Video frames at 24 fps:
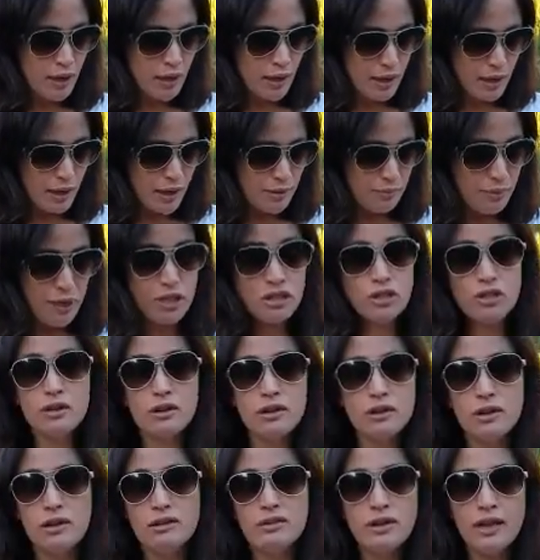I
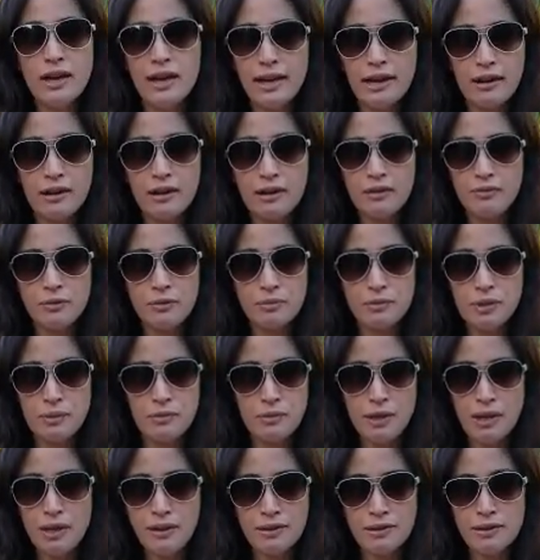took a liner from
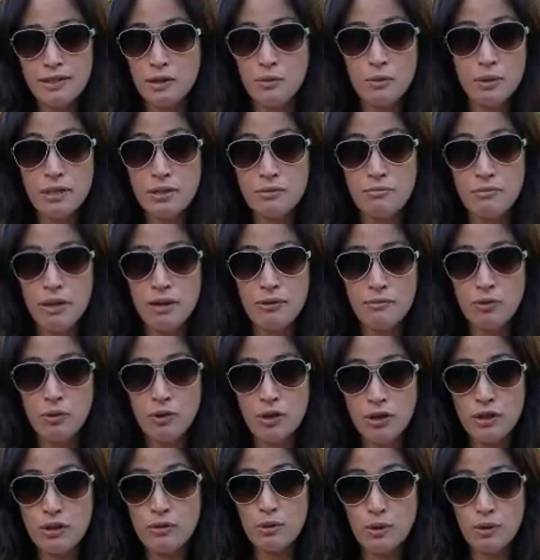something else that it wasn't meant for
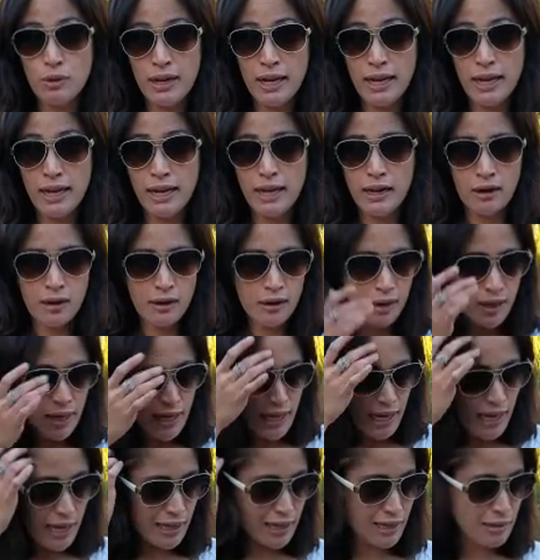and threw it in here.
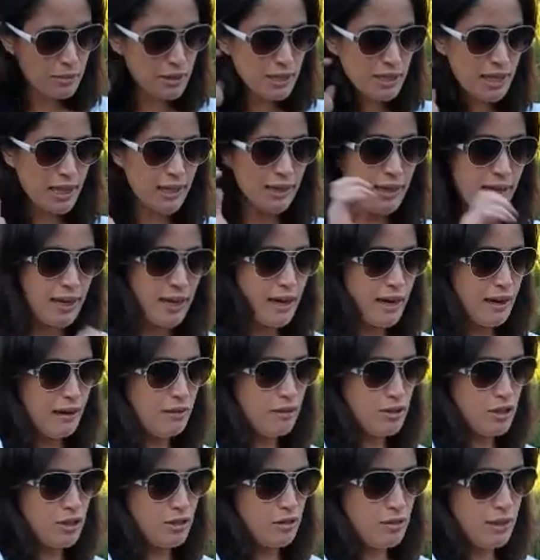And let me take that
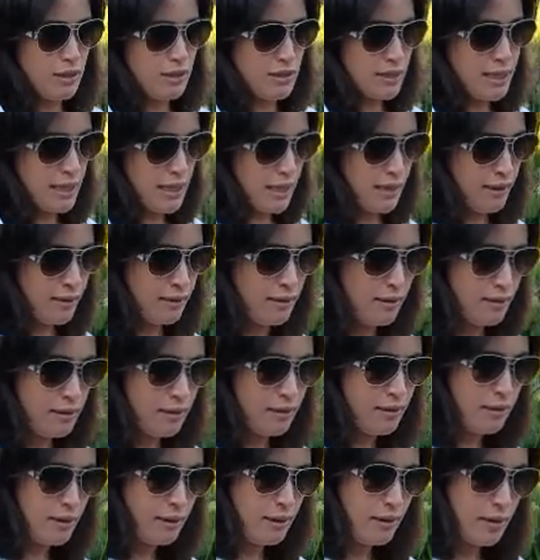out so you can see,
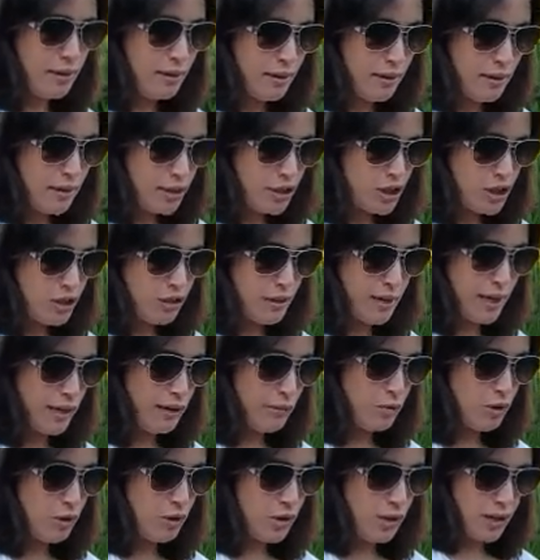so you get a
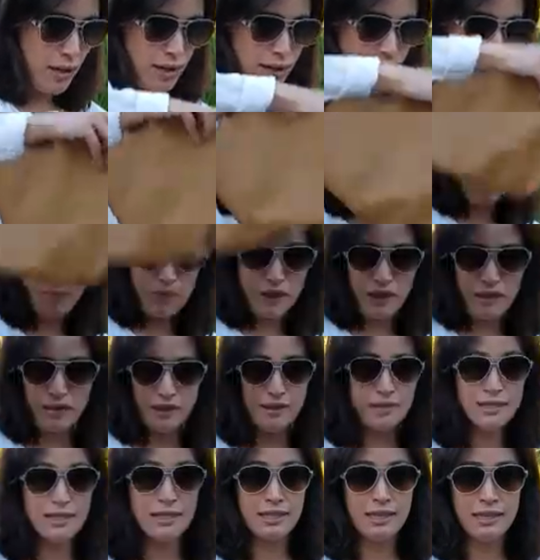more honest
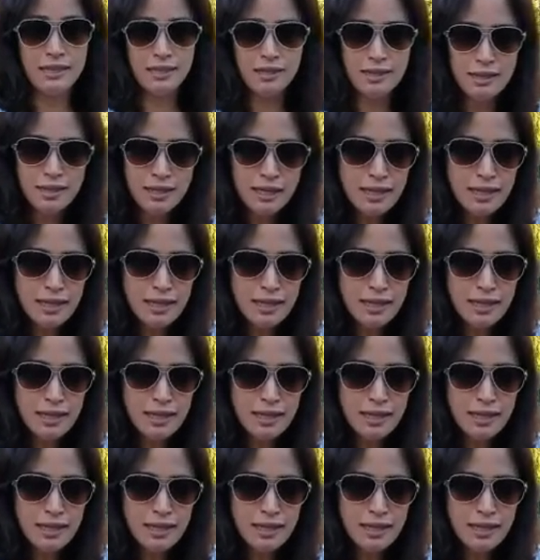comparison.